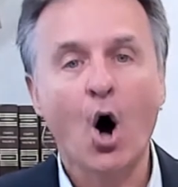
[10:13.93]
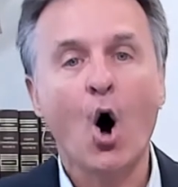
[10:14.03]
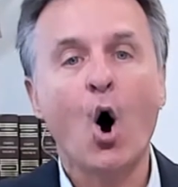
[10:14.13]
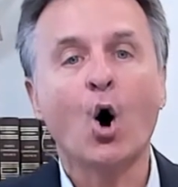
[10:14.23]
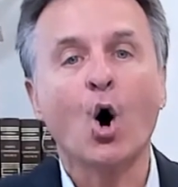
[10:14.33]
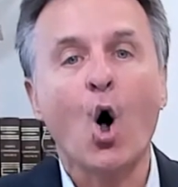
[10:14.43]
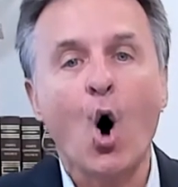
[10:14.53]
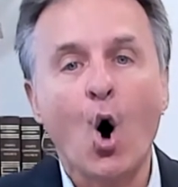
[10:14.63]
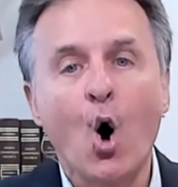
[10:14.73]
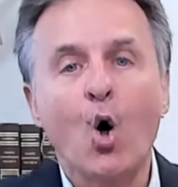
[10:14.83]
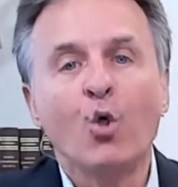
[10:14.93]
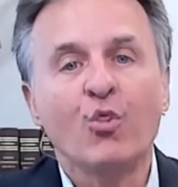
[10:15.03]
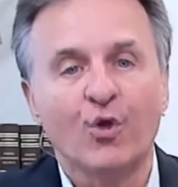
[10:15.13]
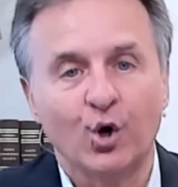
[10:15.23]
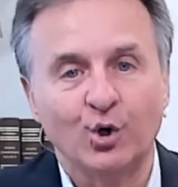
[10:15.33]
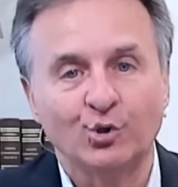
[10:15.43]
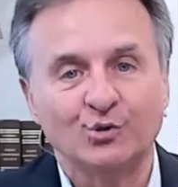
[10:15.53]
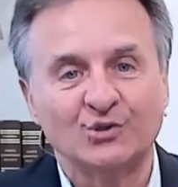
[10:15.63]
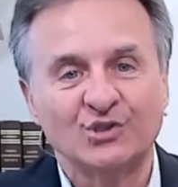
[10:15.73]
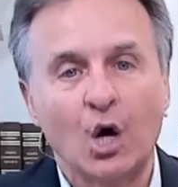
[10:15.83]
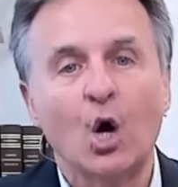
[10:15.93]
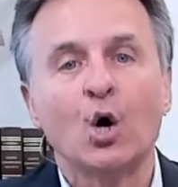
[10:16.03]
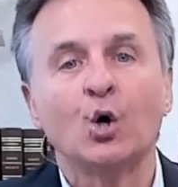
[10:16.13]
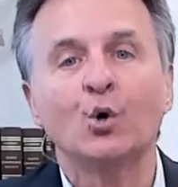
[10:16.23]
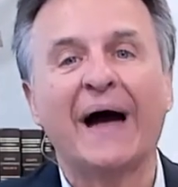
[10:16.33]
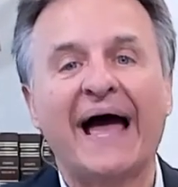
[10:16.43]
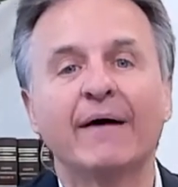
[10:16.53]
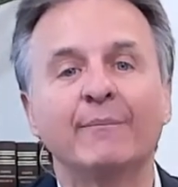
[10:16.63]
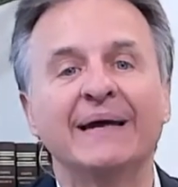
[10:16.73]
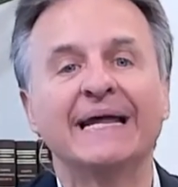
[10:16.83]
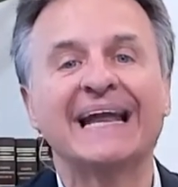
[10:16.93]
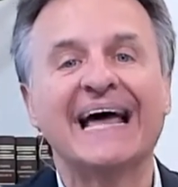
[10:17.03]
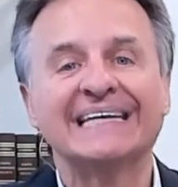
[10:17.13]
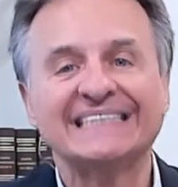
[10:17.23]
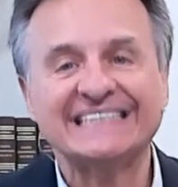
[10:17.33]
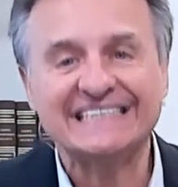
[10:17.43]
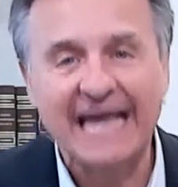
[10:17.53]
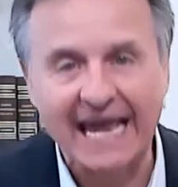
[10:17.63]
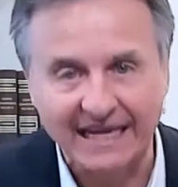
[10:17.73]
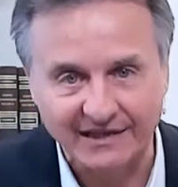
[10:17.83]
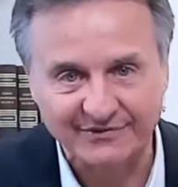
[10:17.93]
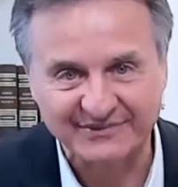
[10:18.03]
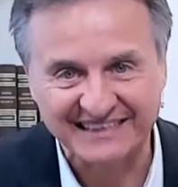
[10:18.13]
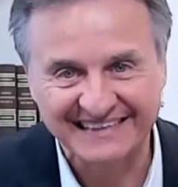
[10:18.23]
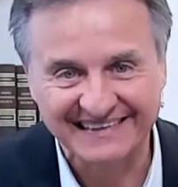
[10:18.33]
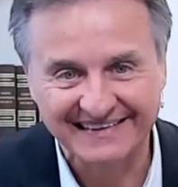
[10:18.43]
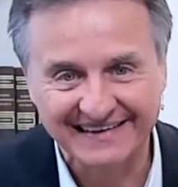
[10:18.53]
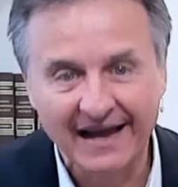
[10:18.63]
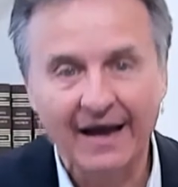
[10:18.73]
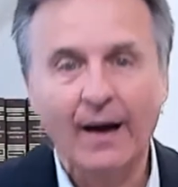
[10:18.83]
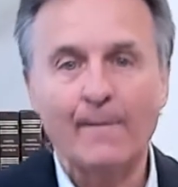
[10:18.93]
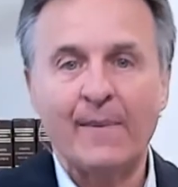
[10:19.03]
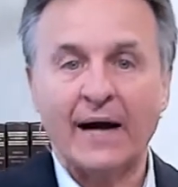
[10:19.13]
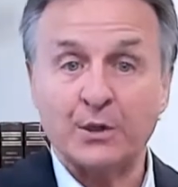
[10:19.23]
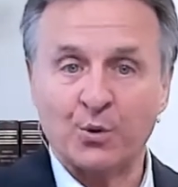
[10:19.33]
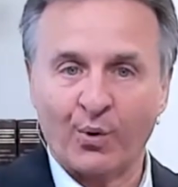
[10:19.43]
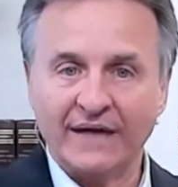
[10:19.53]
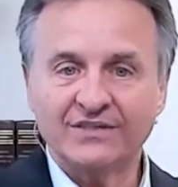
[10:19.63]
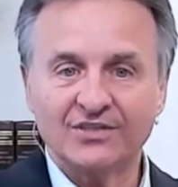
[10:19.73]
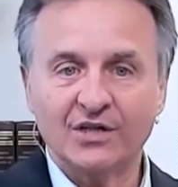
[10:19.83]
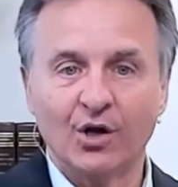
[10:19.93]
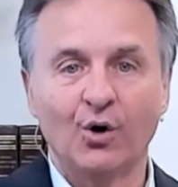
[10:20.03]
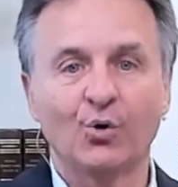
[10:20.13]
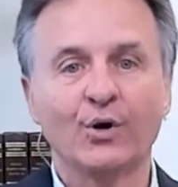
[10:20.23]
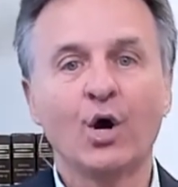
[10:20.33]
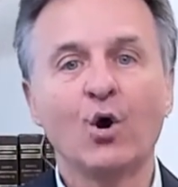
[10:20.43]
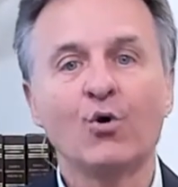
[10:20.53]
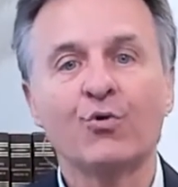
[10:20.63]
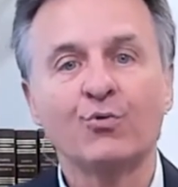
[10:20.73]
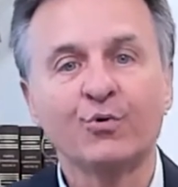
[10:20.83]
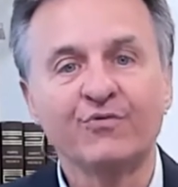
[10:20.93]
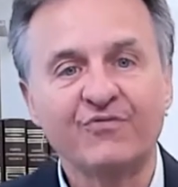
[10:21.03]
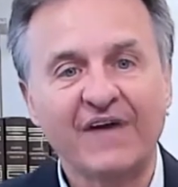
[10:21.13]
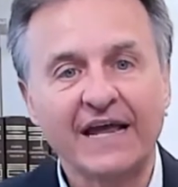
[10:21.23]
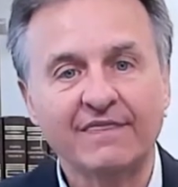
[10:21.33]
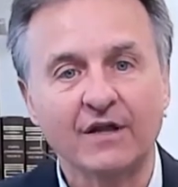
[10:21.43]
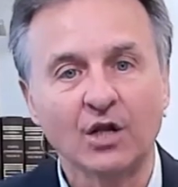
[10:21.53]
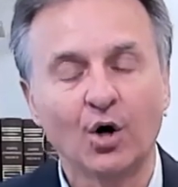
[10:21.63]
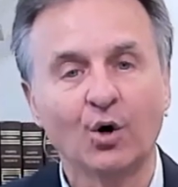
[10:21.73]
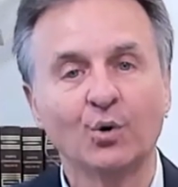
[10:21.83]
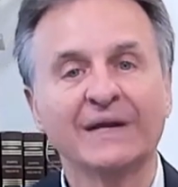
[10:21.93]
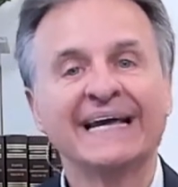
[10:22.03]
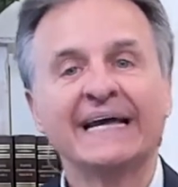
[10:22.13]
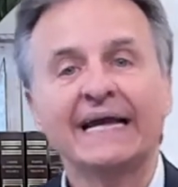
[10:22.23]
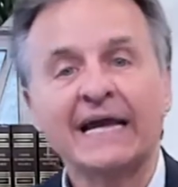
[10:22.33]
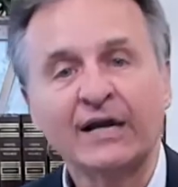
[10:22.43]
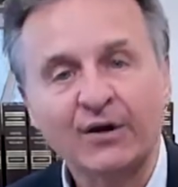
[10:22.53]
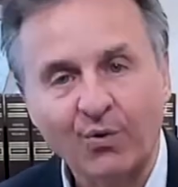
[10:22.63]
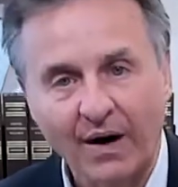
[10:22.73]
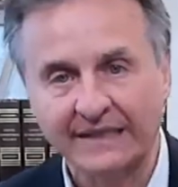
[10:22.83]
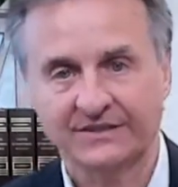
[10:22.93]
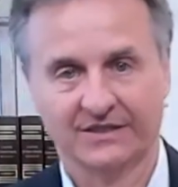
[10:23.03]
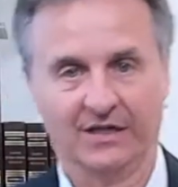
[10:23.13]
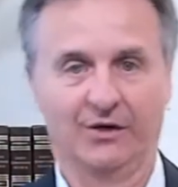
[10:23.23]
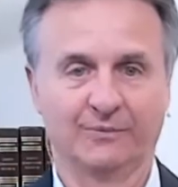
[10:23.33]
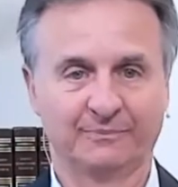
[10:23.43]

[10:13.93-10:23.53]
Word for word: are all those who have been saved by grace alone, through faith alone, in Christ alone.